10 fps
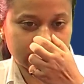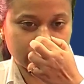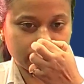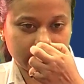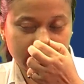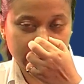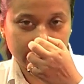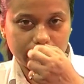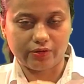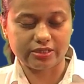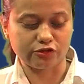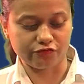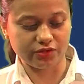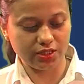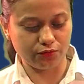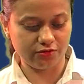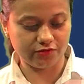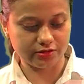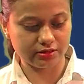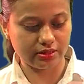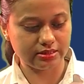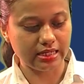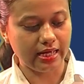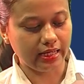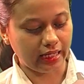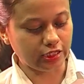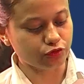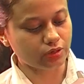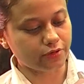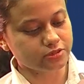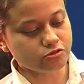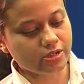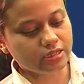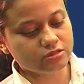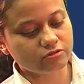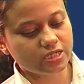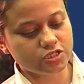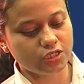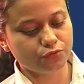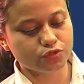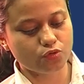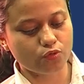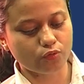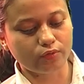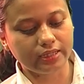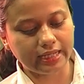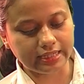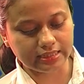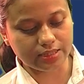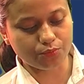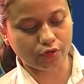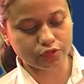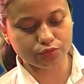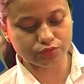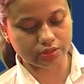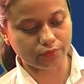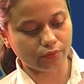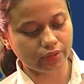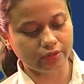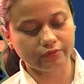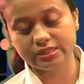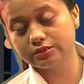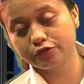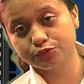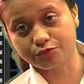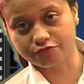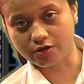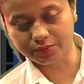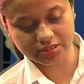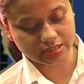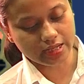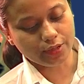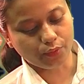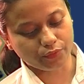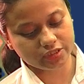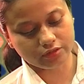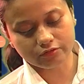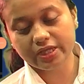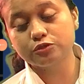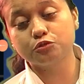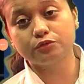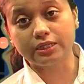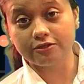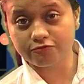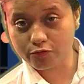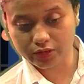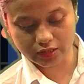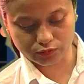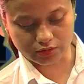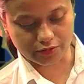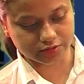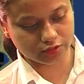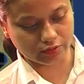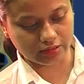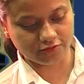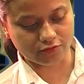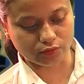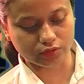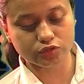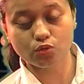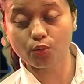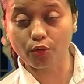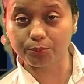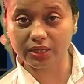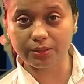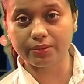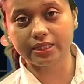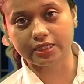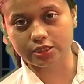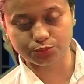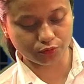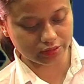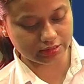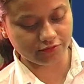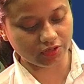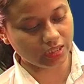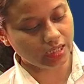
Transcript: to the rest of the universities. In 2023, GU scored only 18.20 in research performance, which increased to 24 in 2024. The score obtained by Tejpur is even.